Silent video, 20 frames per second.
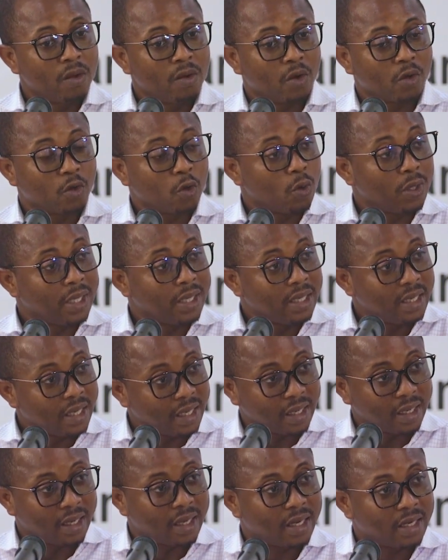not only
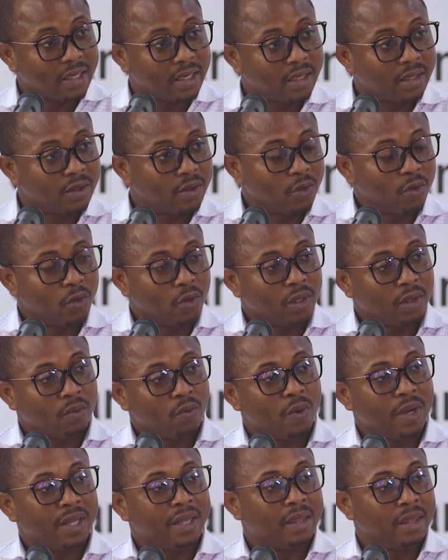in Ghana, not only
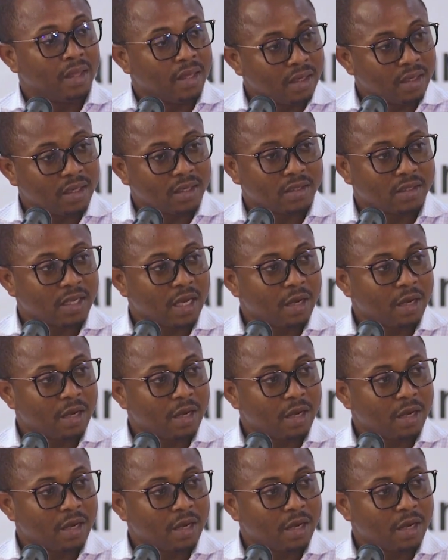within the